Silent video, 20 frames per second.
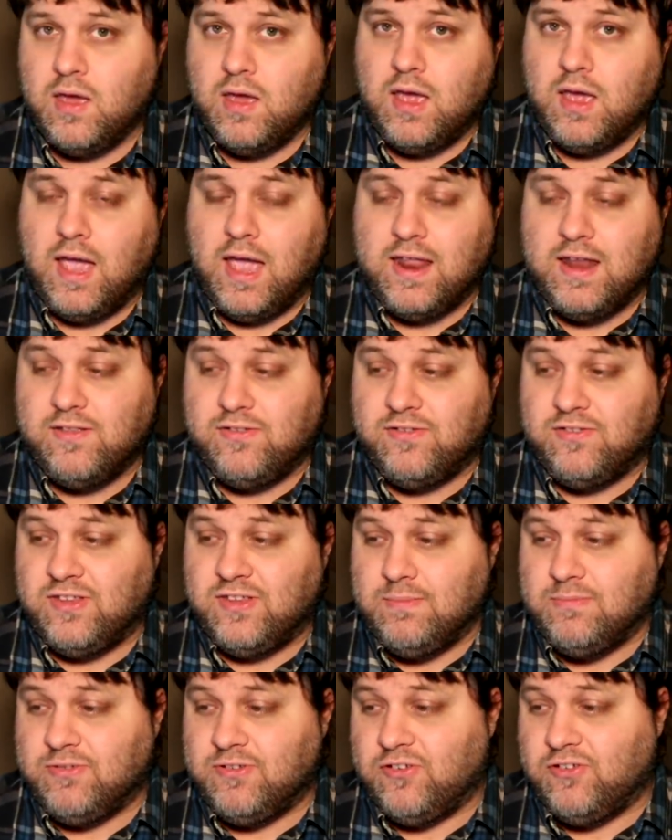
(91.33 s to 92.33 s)
And it
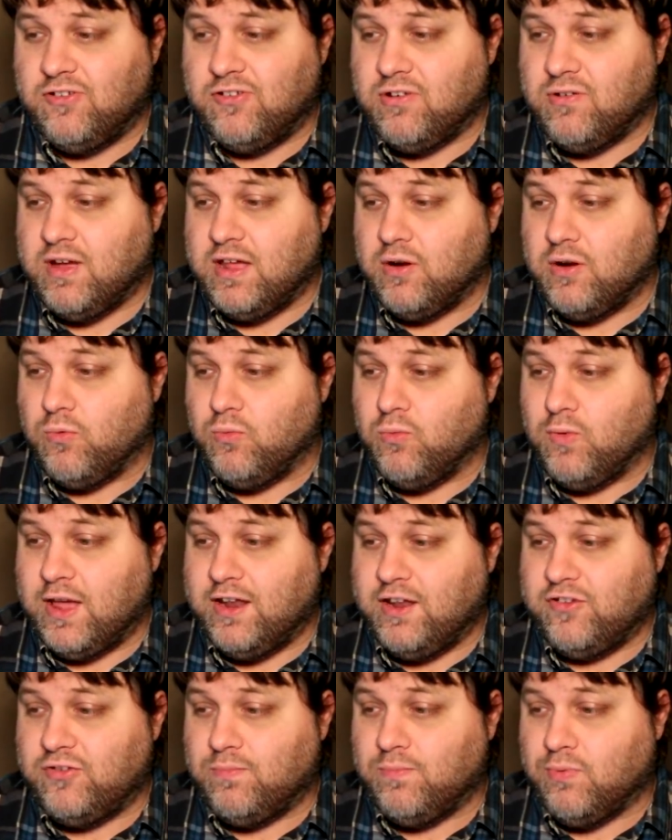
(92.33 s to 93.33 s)
seems to generate a
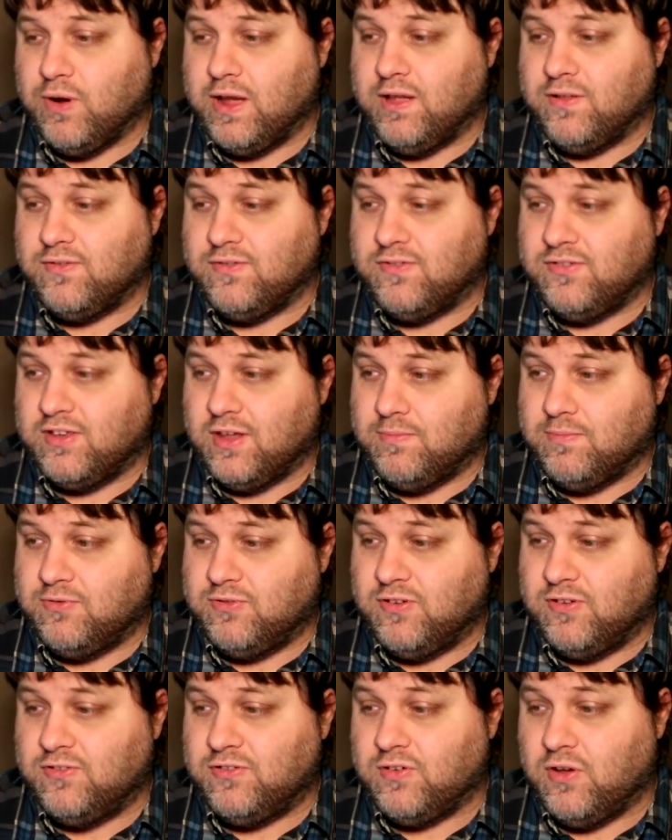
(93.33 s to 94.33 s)
reddish-brown
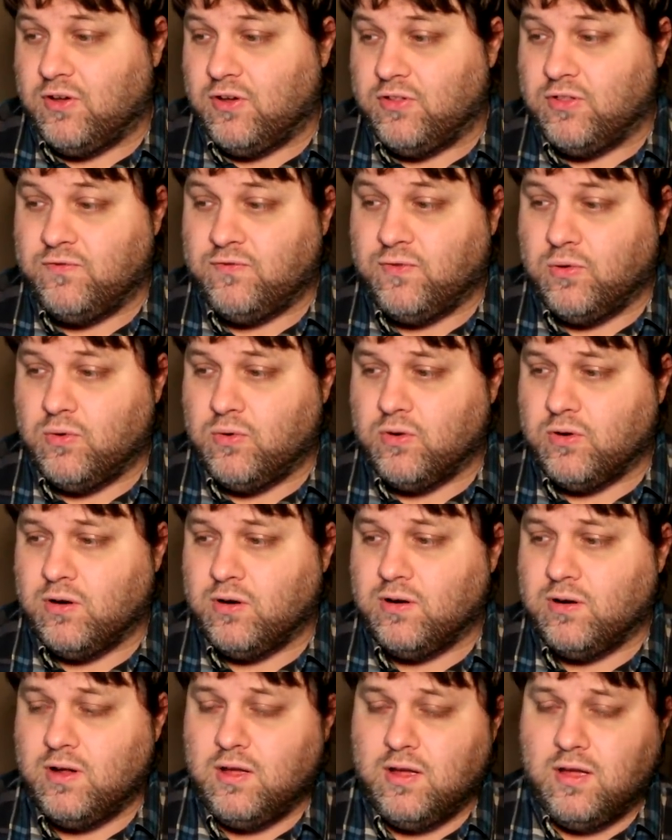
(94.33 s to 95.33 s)
substance on the
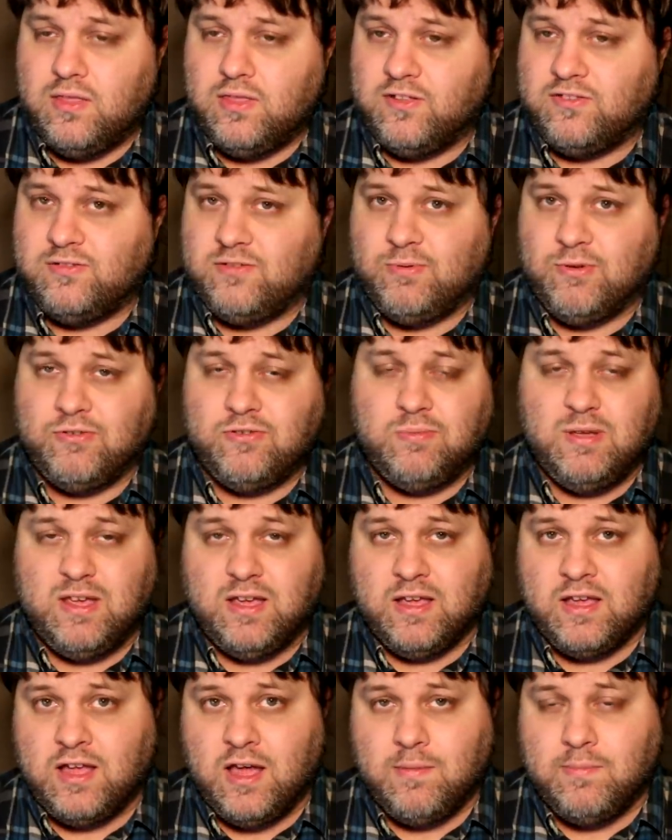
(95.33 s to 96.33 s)
floor that's supposed to be a
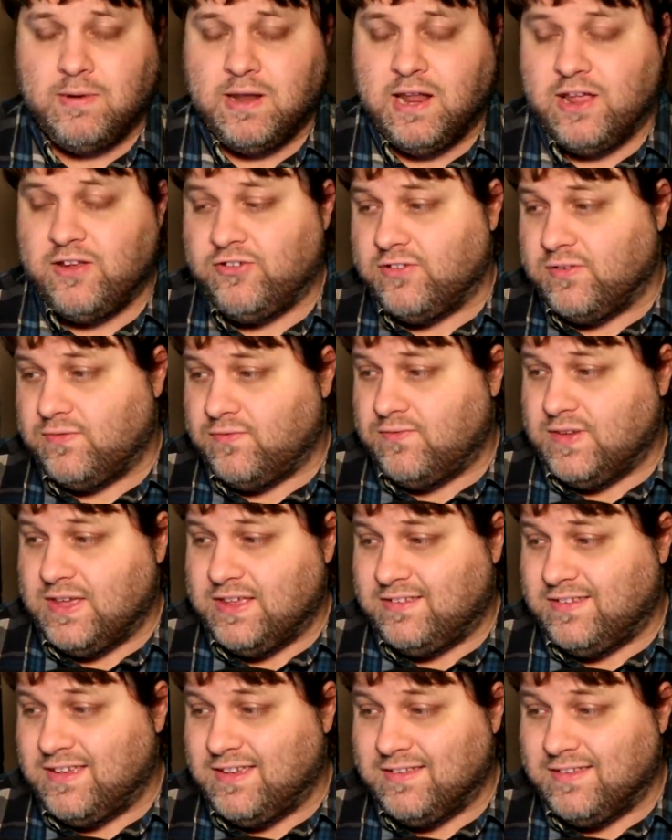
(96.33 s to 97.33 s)
combination of
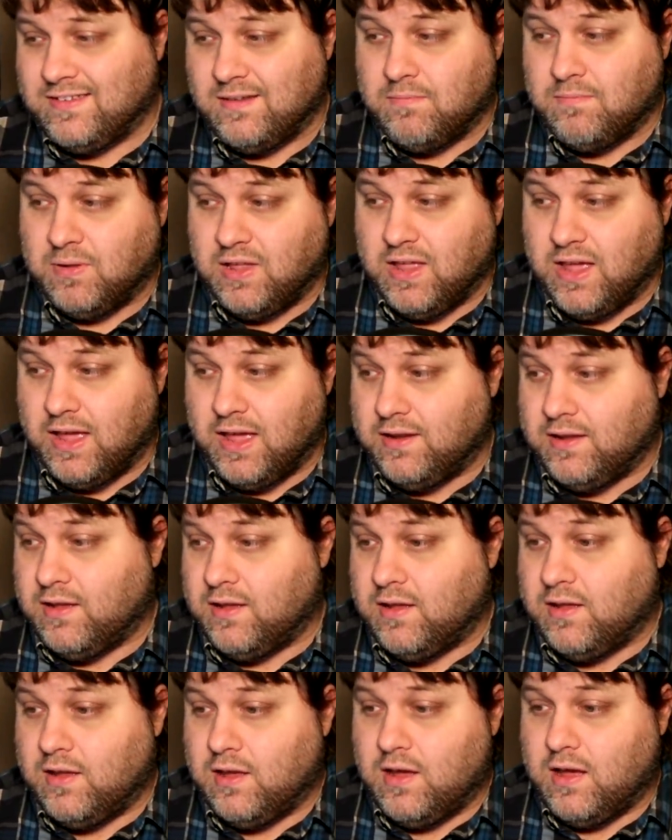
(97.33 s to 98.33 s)
feces and blood.
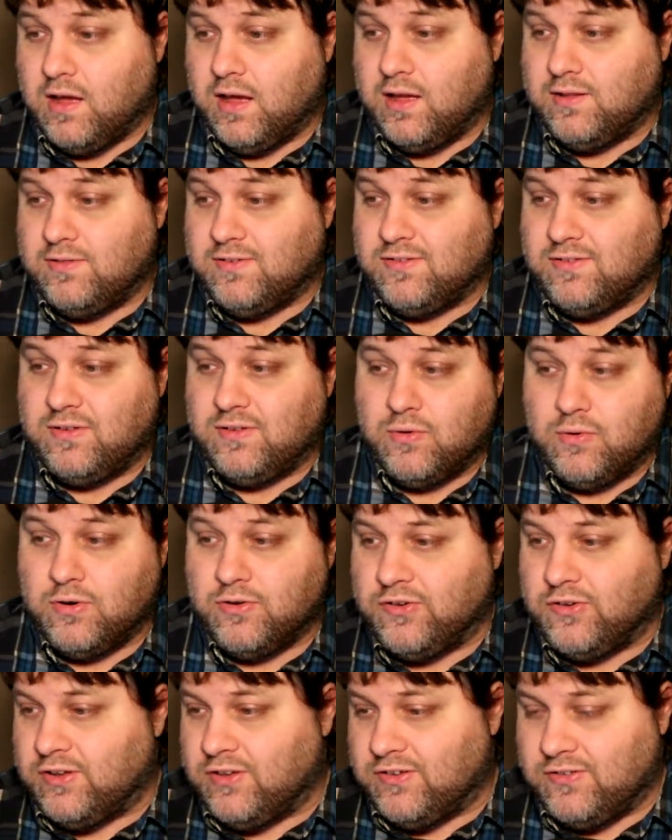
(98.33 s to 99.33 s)
Uh, it says the
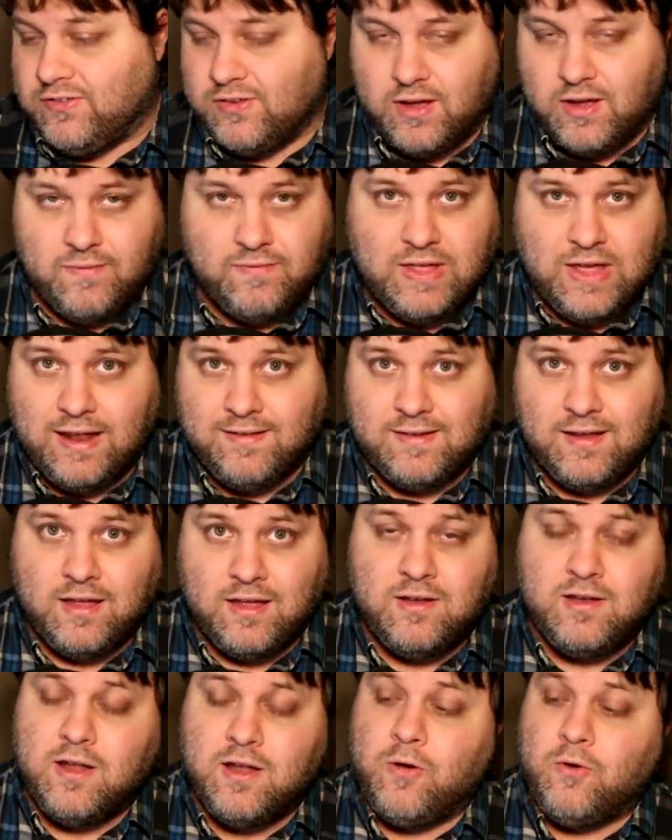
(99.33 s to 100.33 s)
origin is, of that is
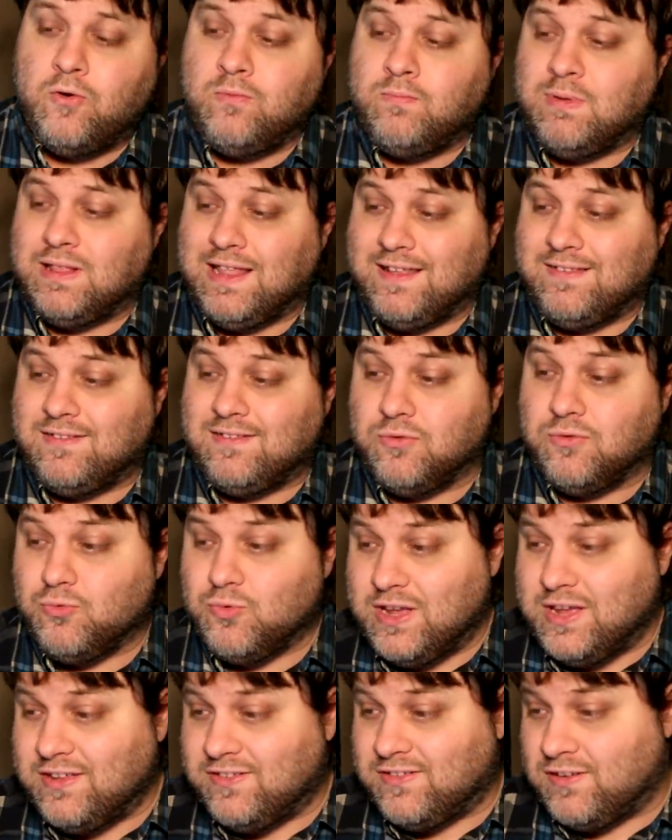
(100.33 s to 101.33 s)
unknown, but that's the
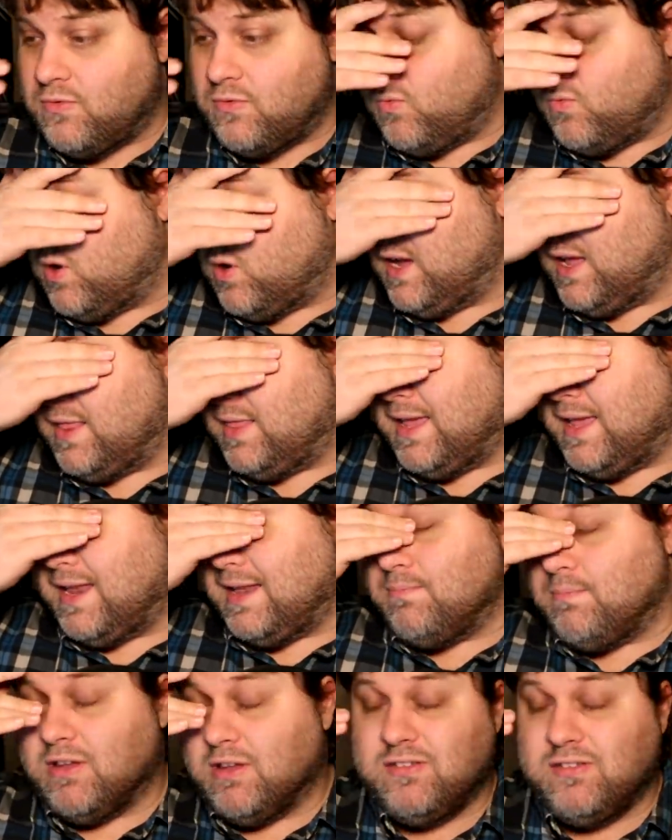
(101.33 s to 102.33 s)
reason why it
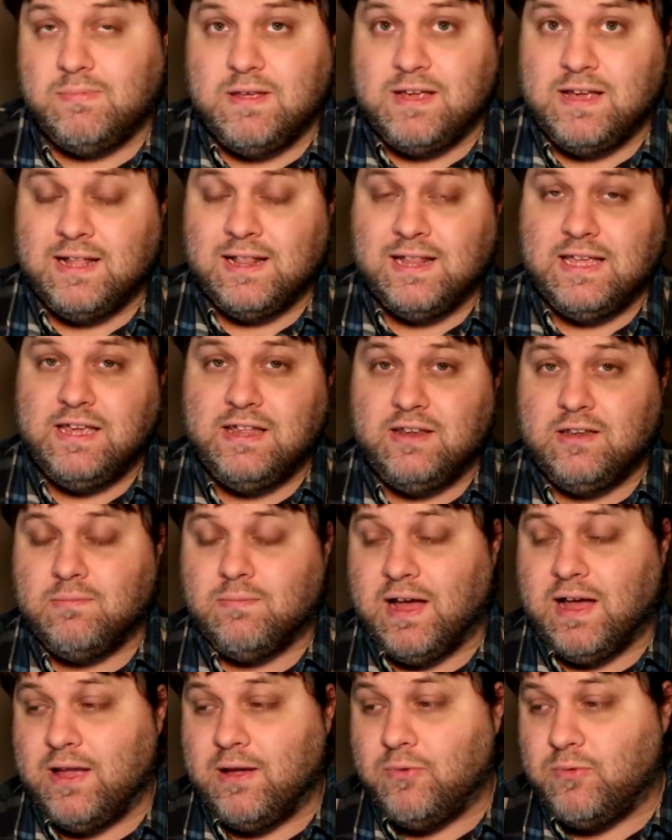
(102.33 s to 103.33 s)
must be cleaned
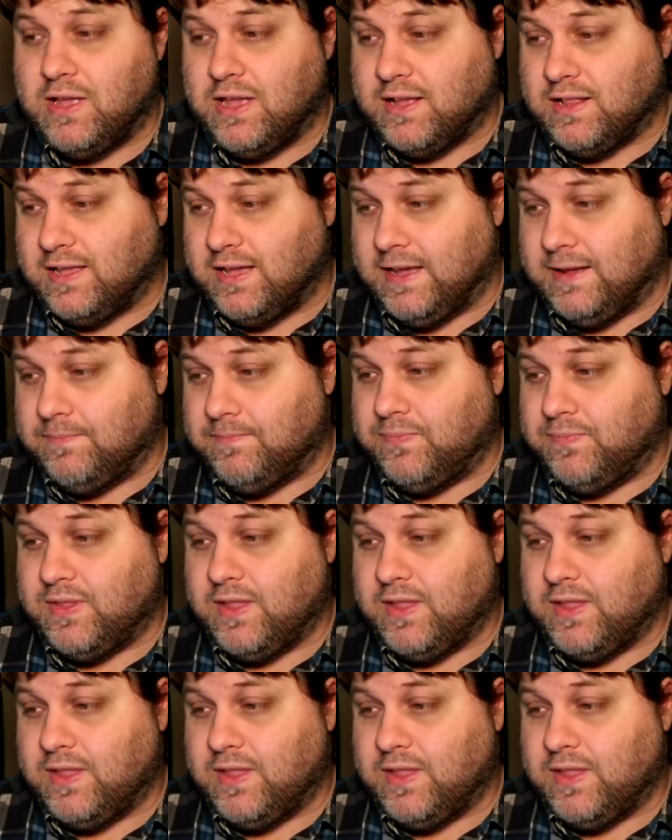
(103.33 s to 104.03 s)
bi-weekly.